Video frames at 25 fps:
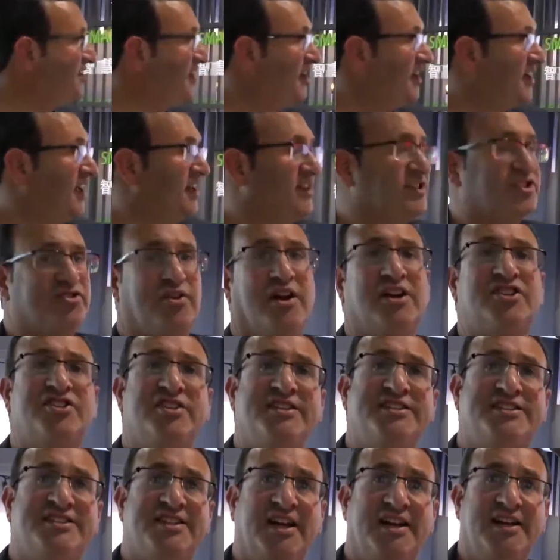than a
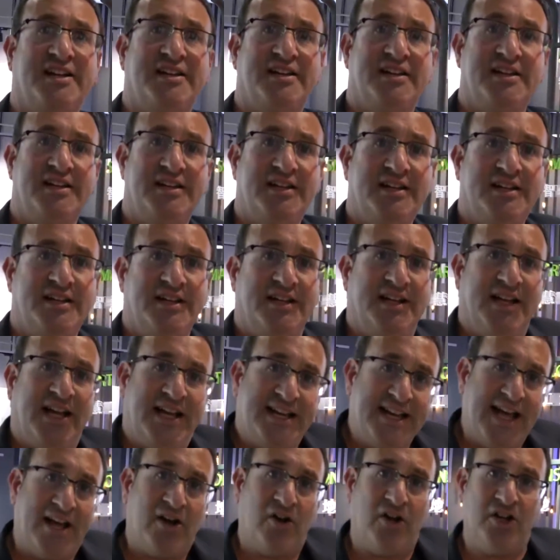construction site?
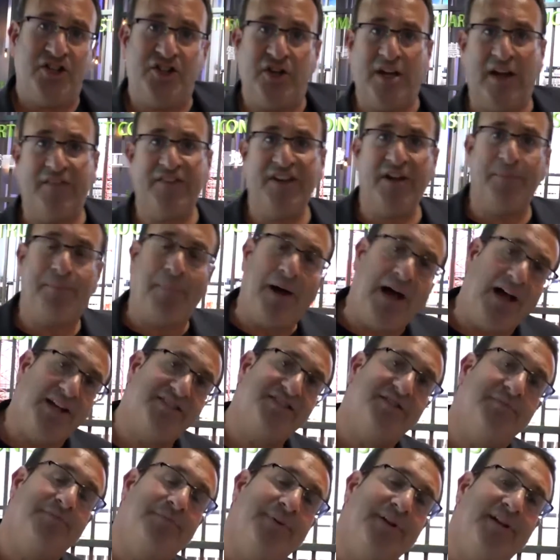Not only do you have the
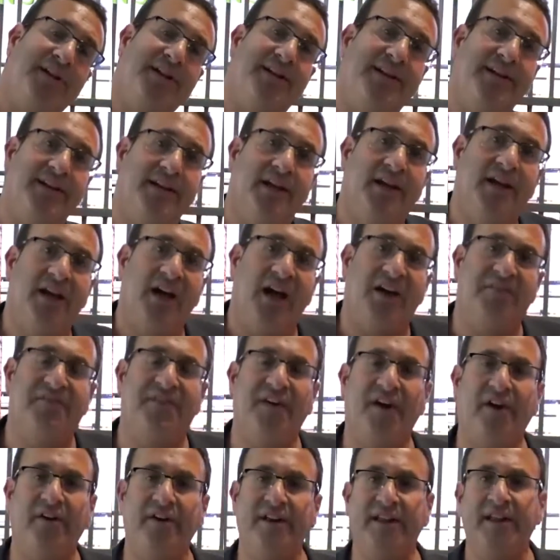possibility of
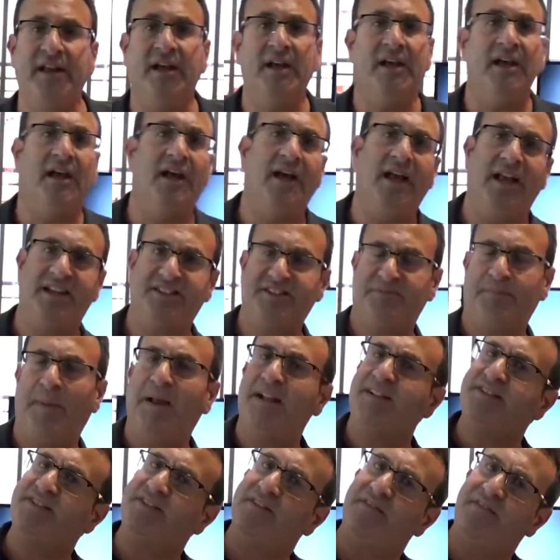very
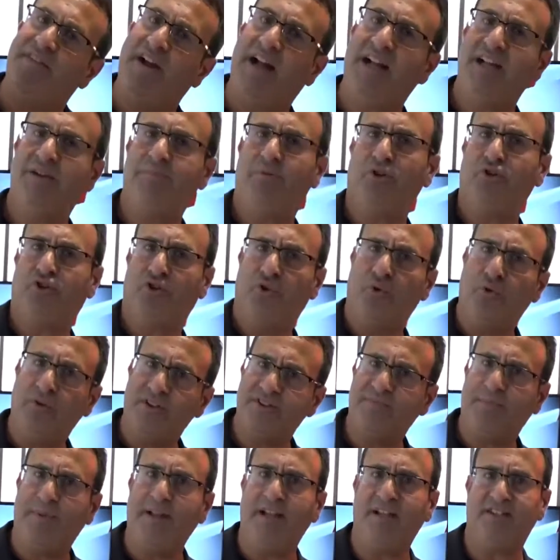expensive, valuable
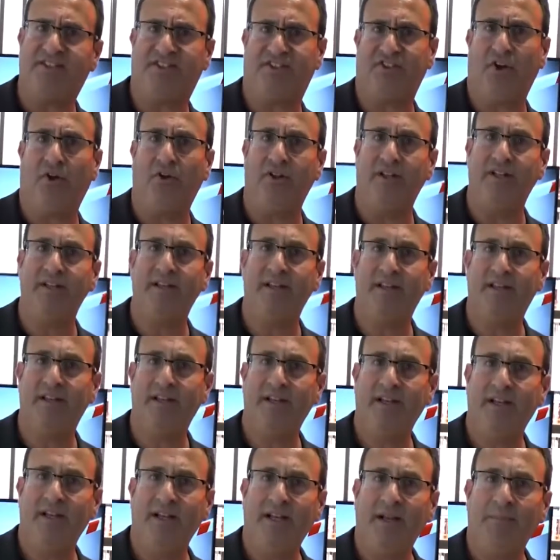tools being stolen,
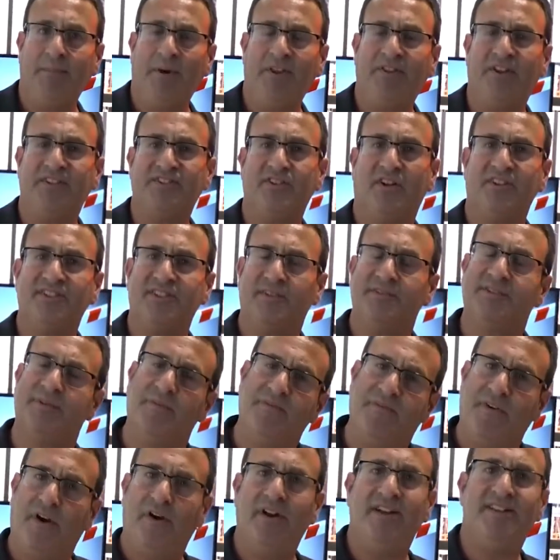but there's also
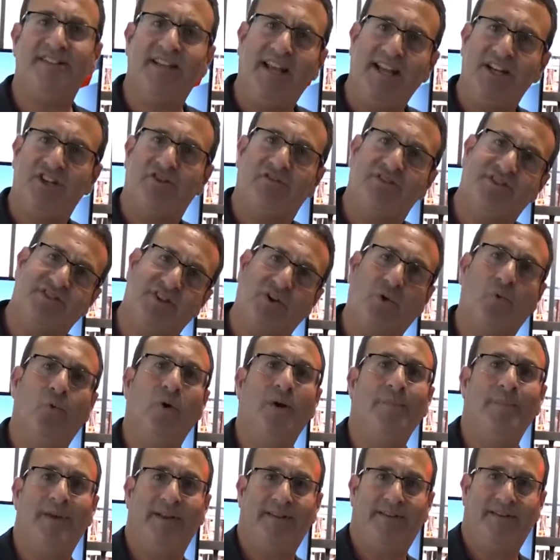some very dangerous
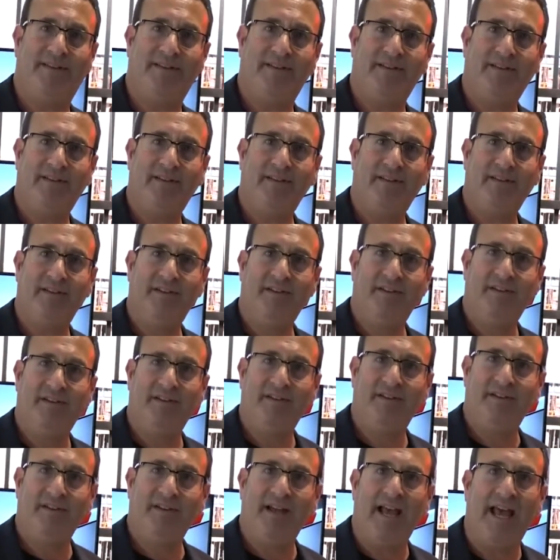equipment.
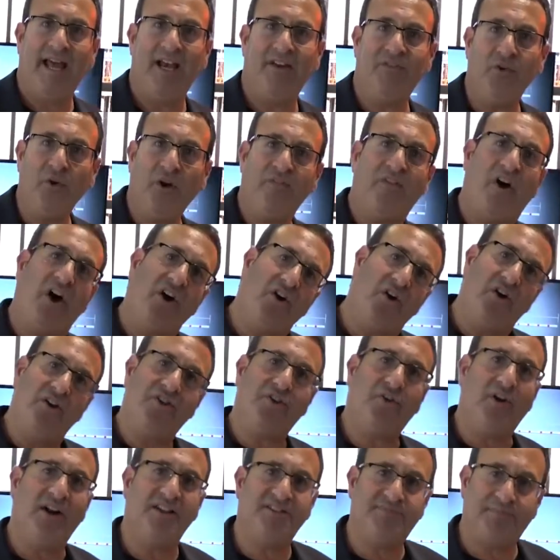And if you have
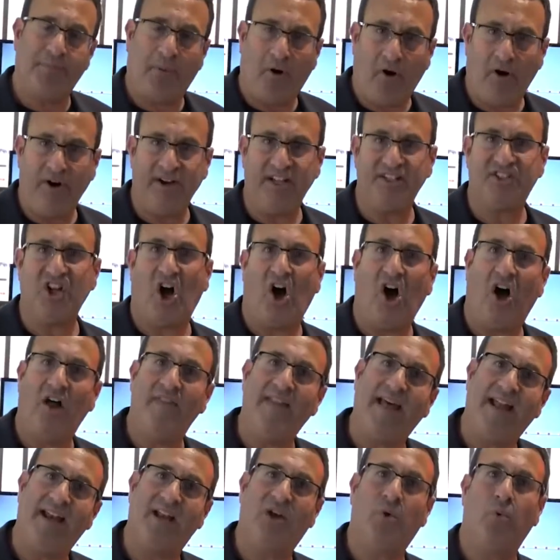unauthorized parties on
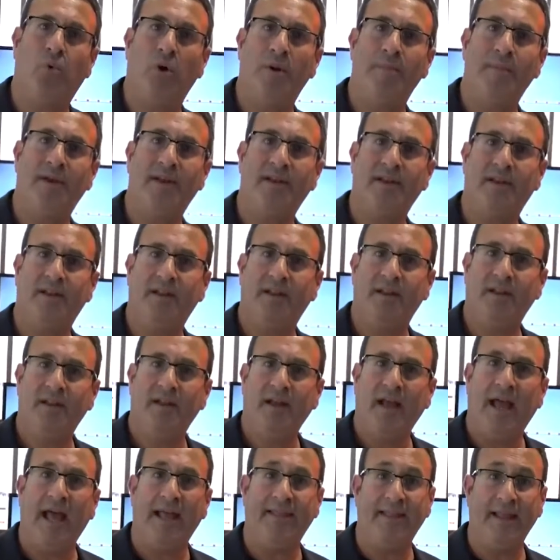that equipment
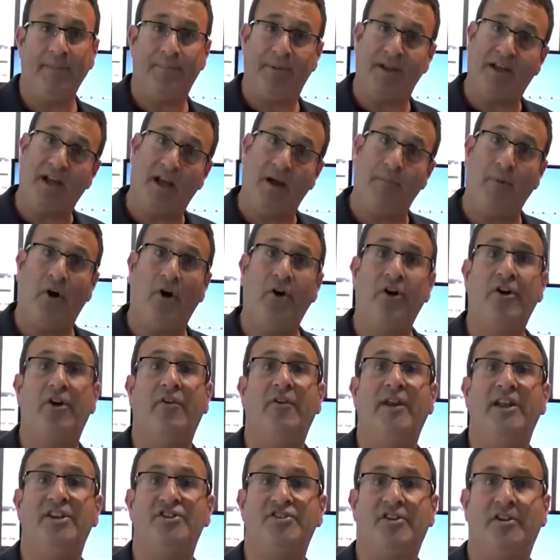and they become hurt
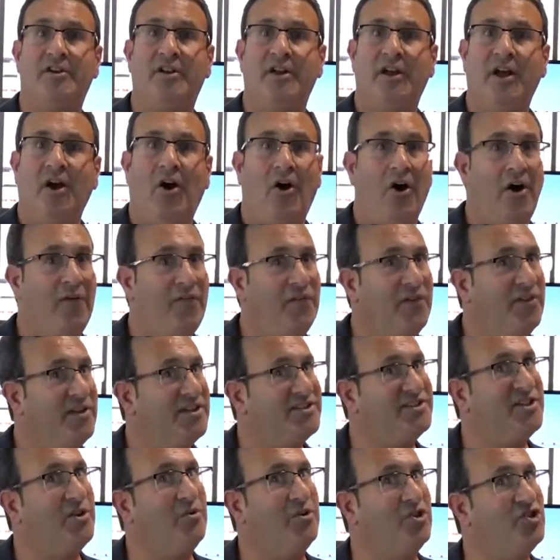or injured, often
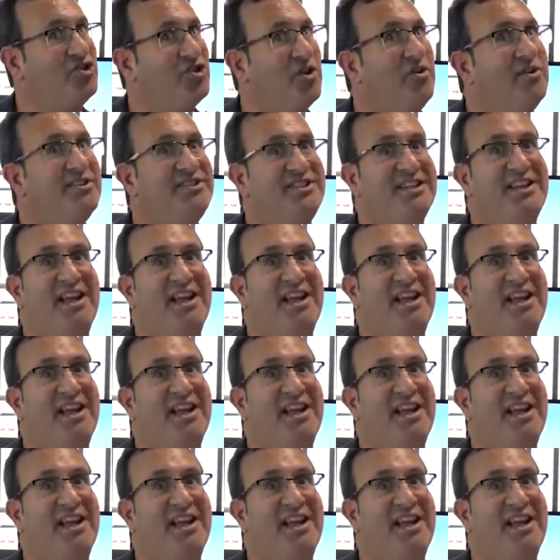there's no insurance